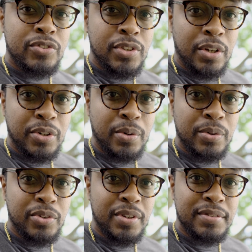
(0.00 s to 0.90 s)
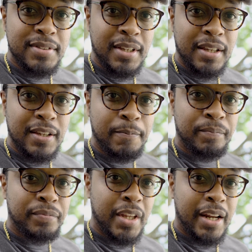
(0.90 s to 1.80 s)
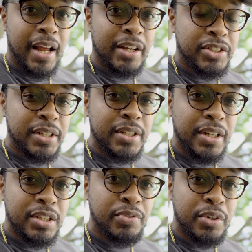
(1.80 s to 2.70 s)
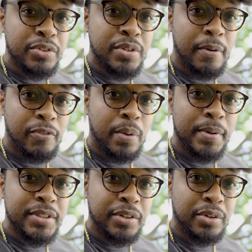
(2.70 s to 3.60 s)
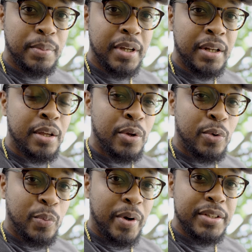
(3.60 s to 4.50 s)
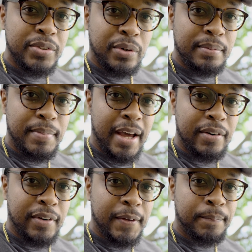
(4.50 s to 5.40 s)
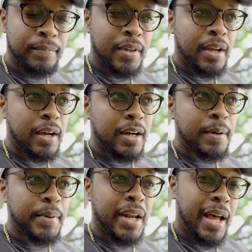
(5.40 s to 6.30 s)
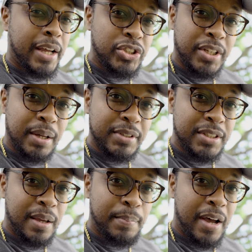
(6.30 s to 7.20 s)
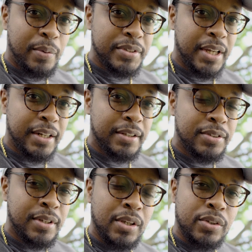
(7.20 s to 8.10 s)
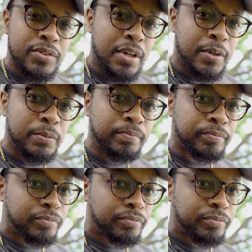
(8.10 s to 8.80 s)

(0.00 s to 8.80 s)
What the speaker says: So you can see that it actually does reduce the performance a little bit when it's on battery. And I actually kept the same power settings. So